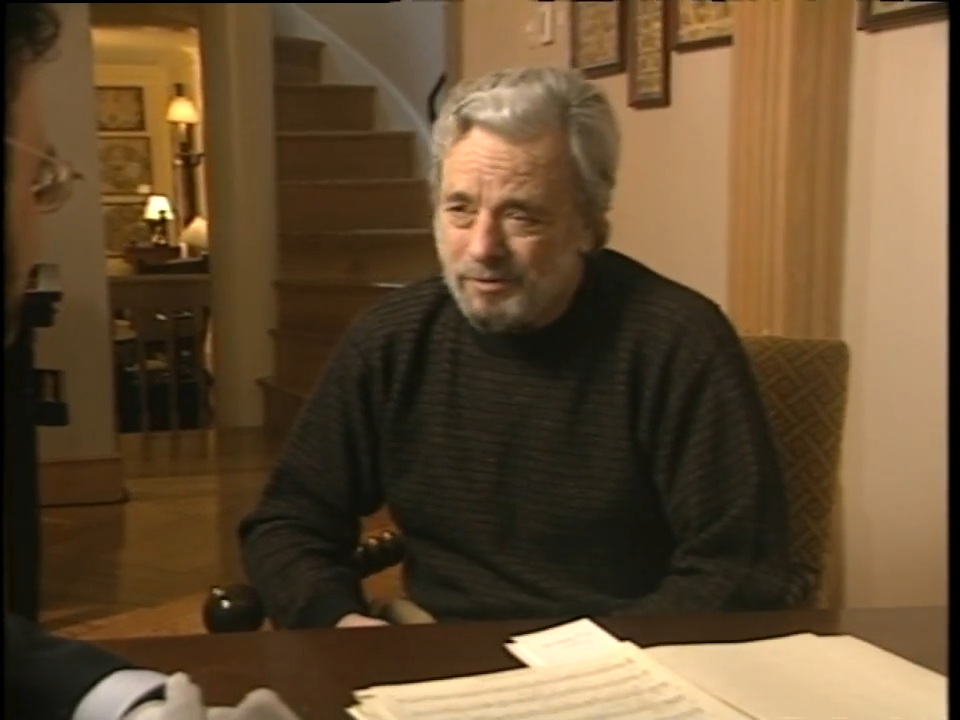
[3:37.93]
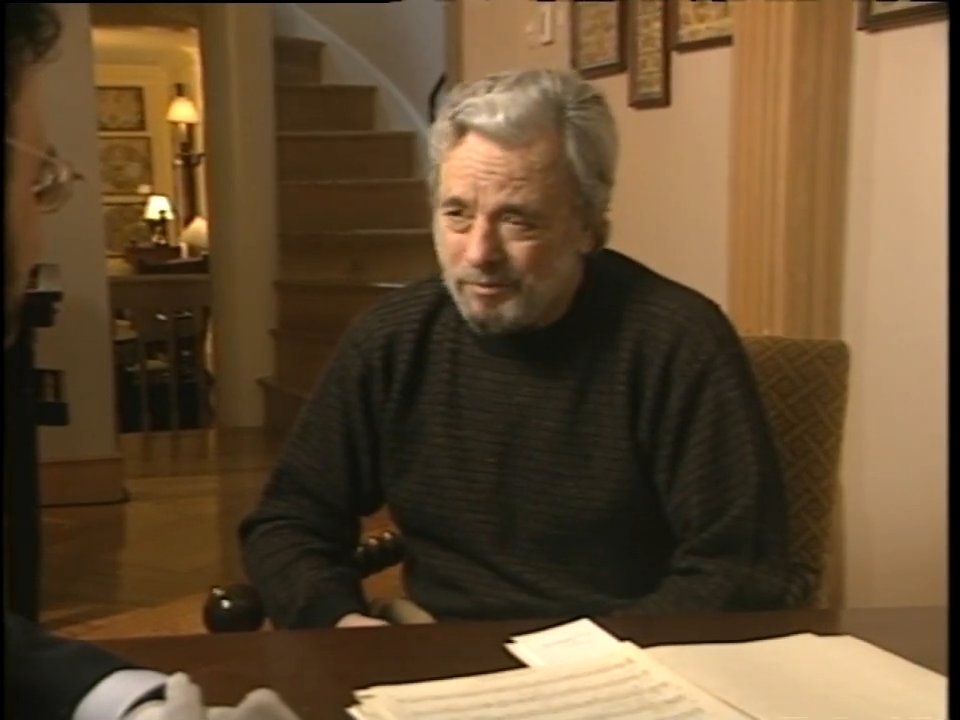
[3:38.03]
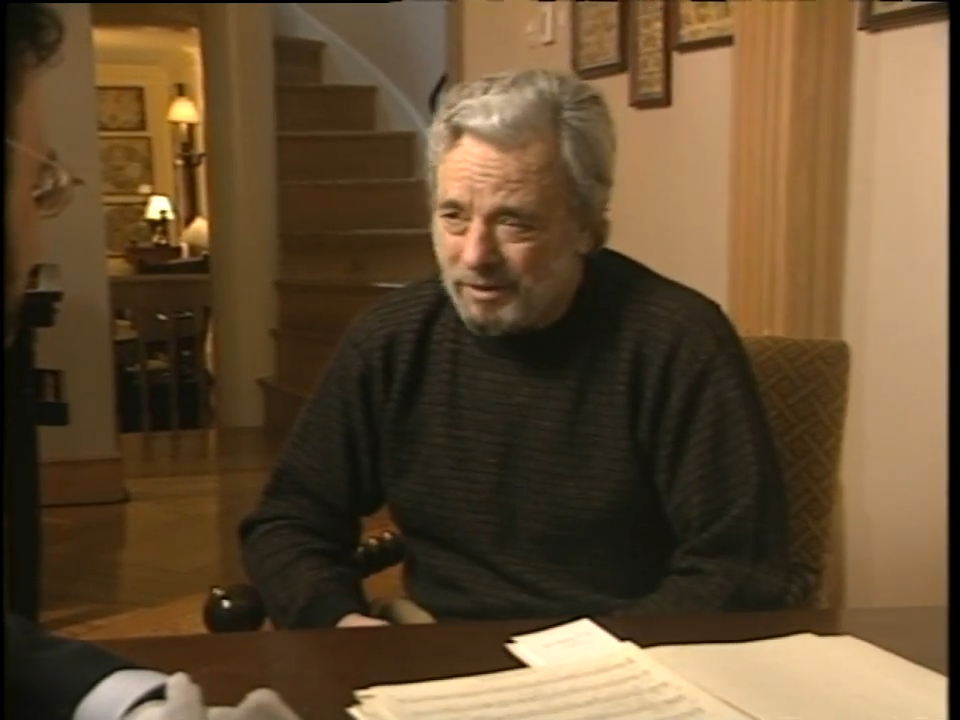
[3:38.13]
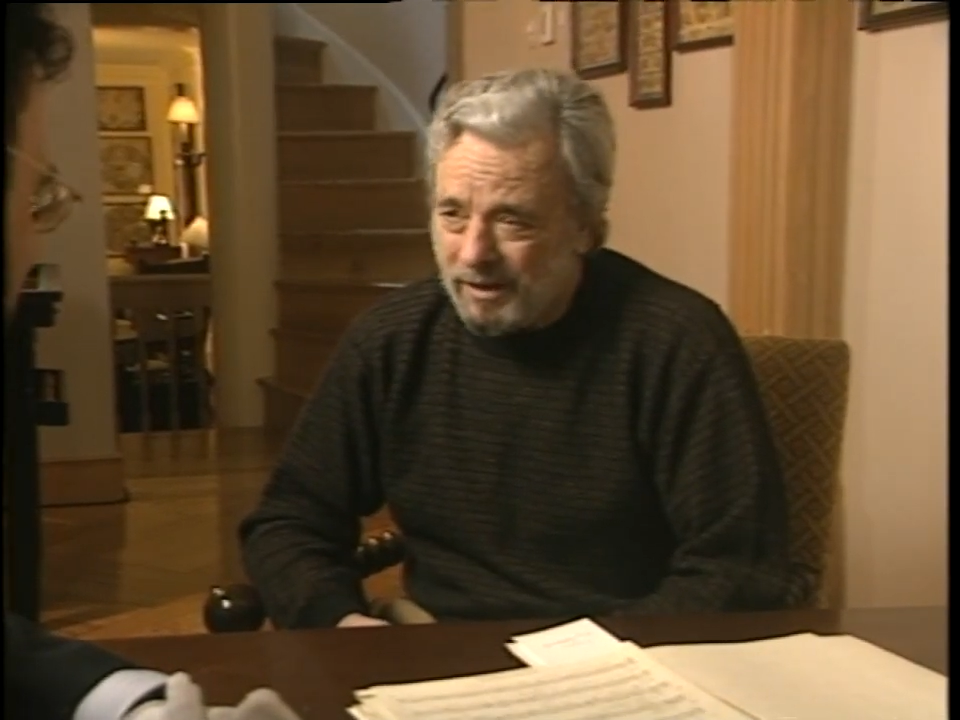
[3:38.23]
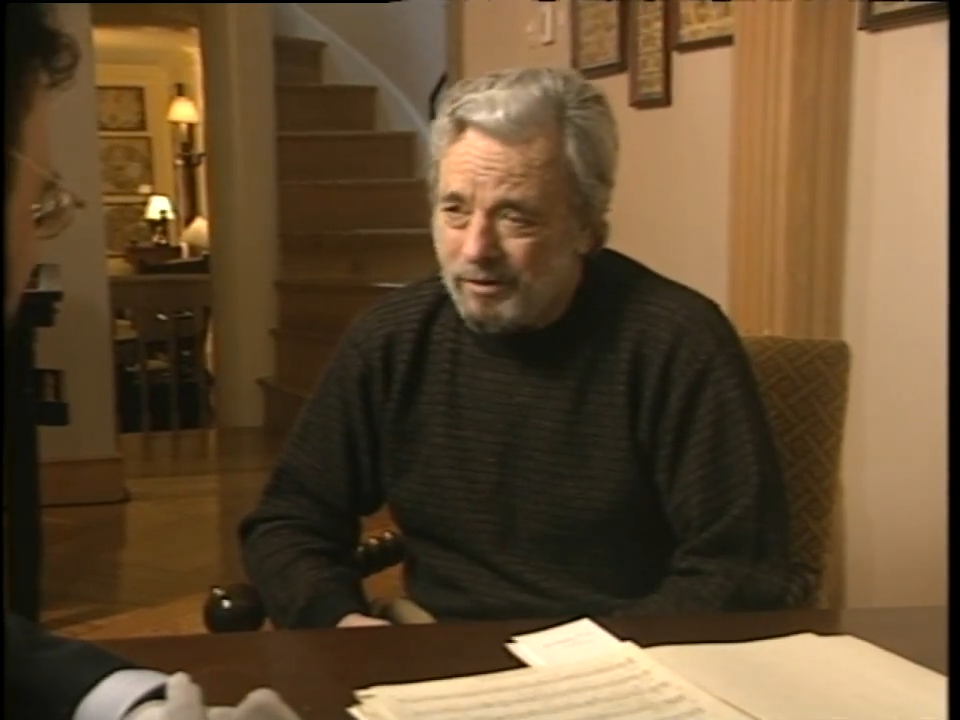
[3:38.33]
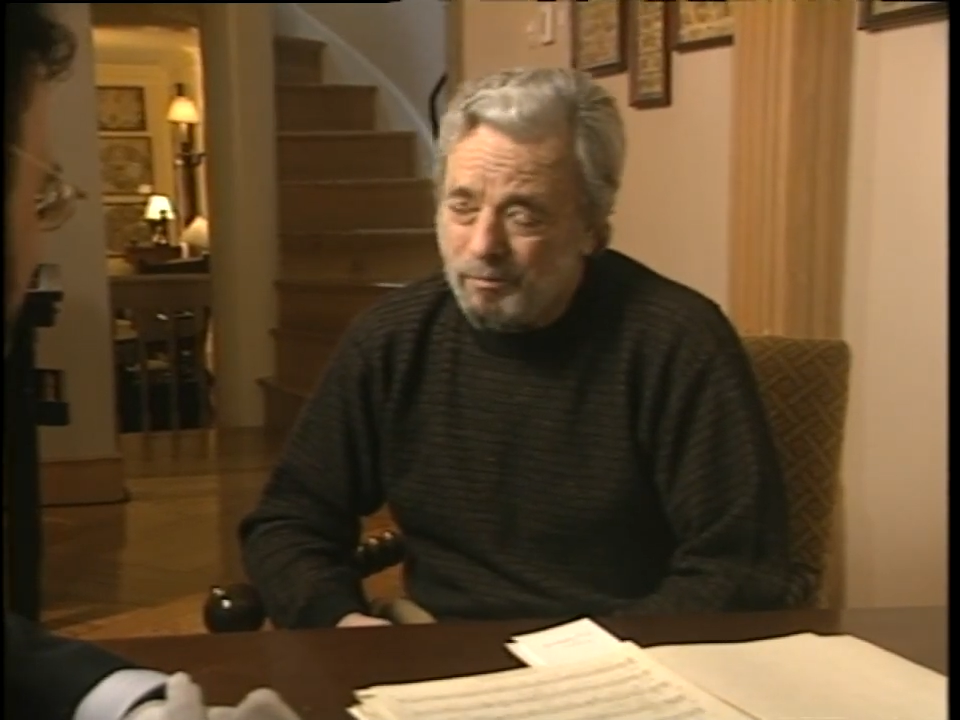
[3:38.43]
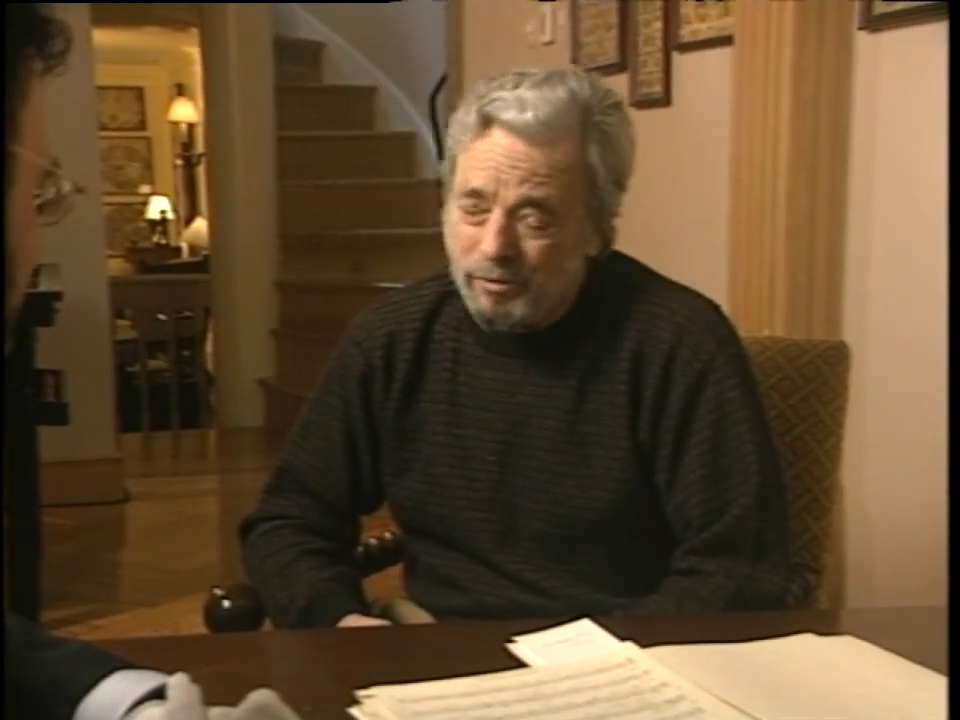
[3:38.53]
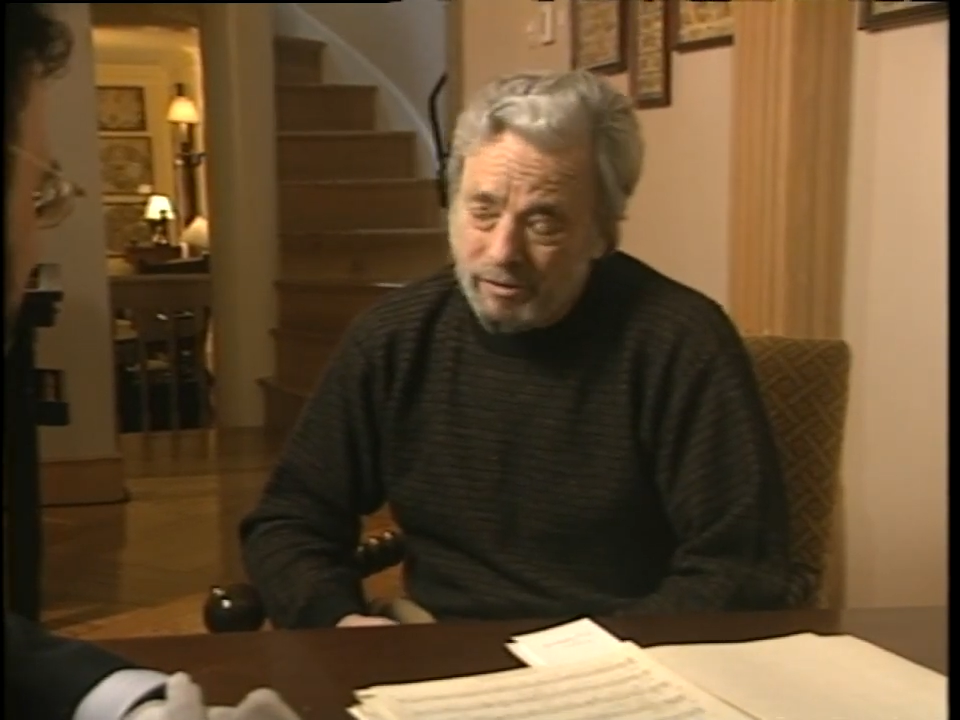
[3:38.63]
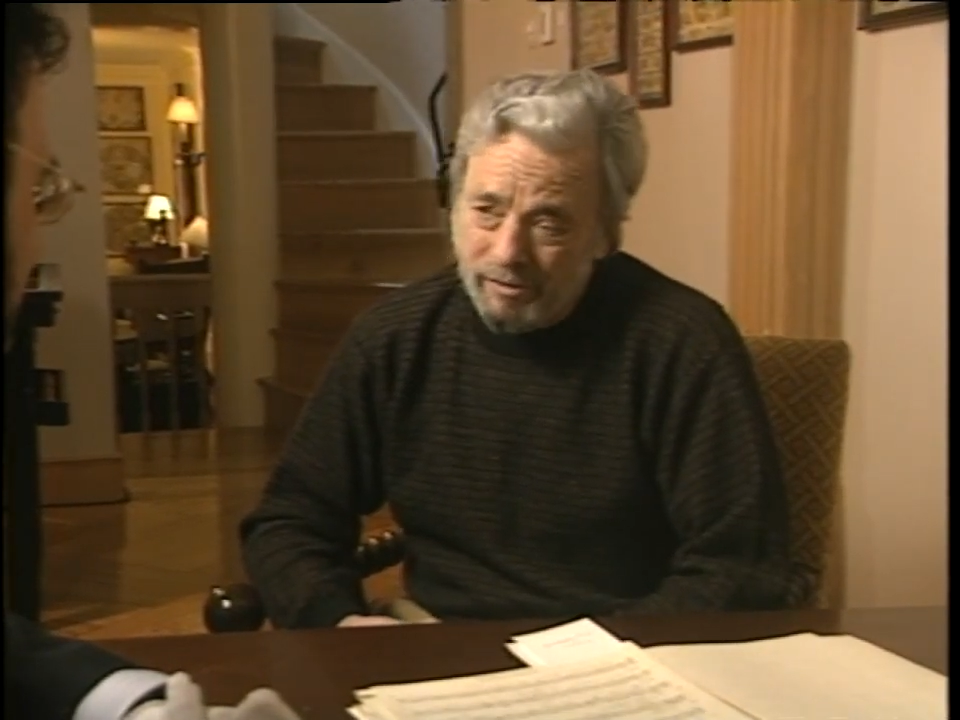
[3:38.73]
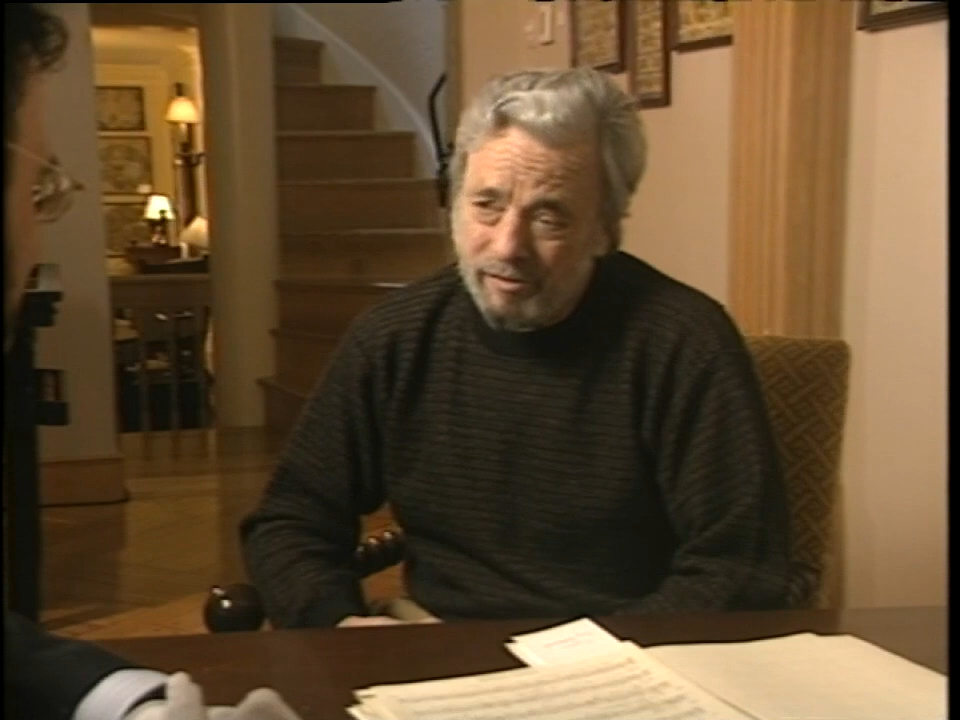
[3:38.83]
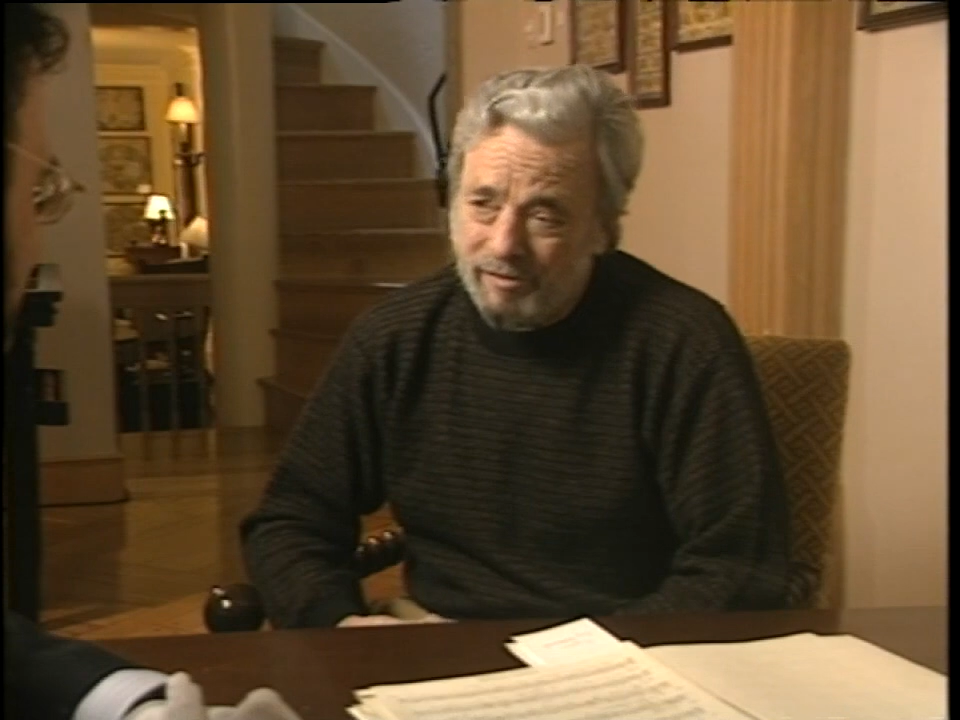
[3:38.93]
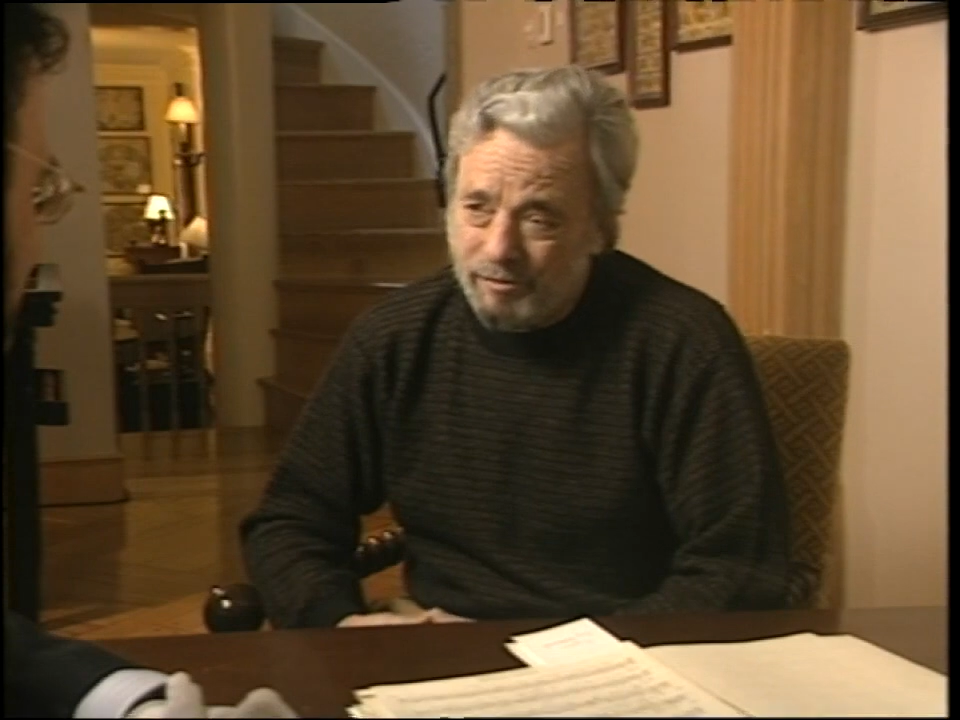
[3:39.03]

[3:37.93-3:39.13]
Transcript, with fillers: to play to producers,